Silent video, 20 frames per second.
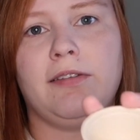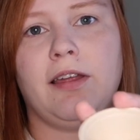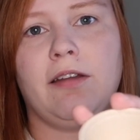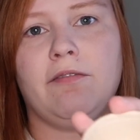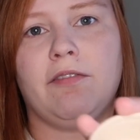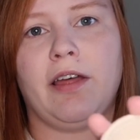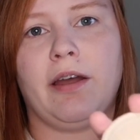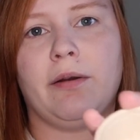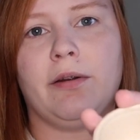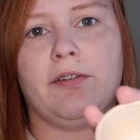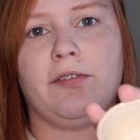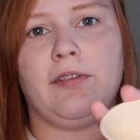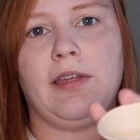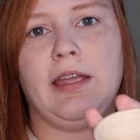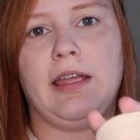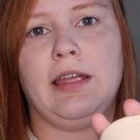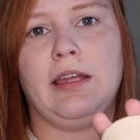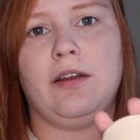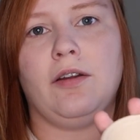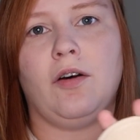sunflower
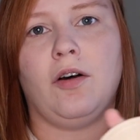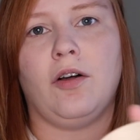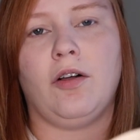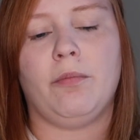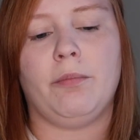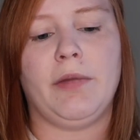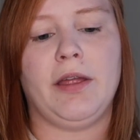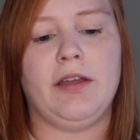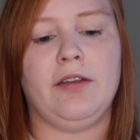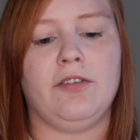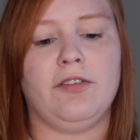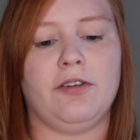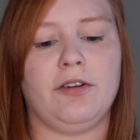seed, almond,